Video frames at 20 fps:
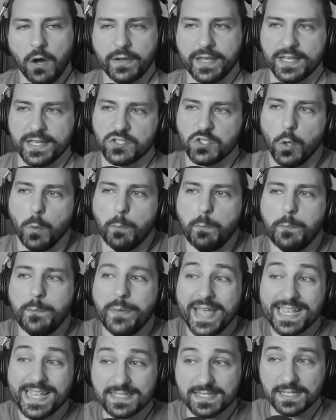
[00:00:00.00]
Okay, so
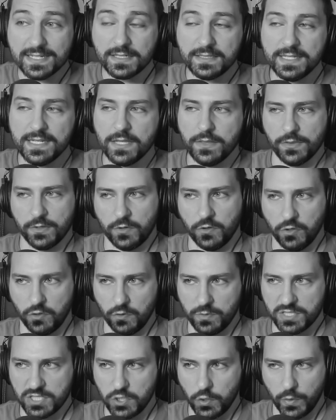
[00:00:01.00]
basically the
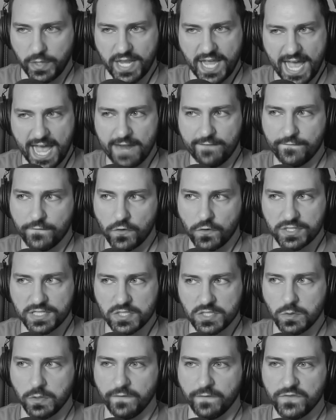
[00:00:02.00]
crew is going headfirst
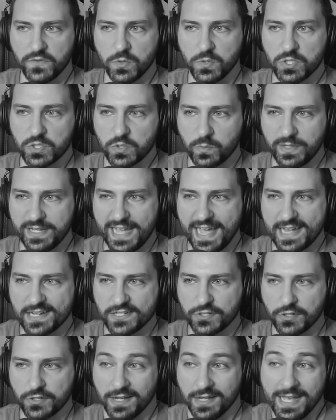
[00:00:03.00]
into a fusion
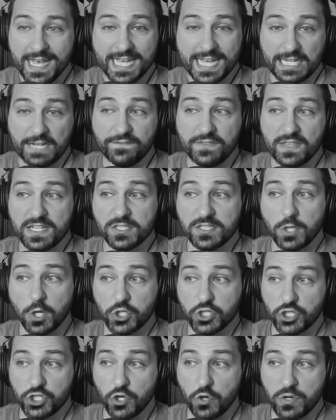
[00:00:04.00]
reactor, and if they
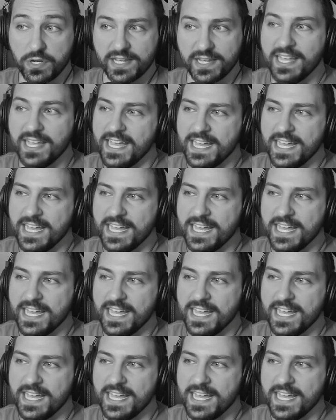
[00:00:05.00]
start shooting,